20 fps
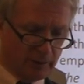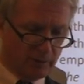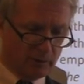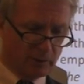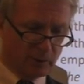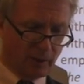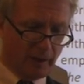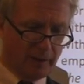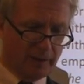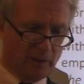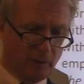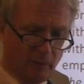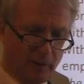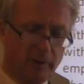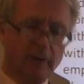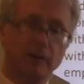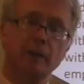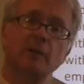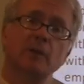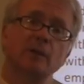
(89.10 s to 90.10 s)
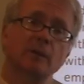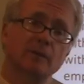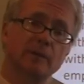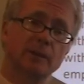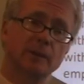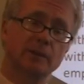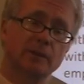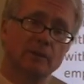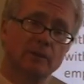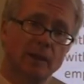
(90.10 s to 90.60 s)
who have tried to work on
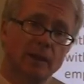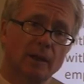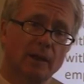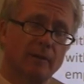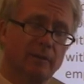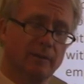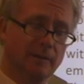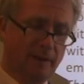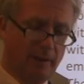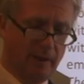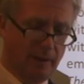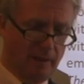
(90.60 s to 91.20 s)
universal love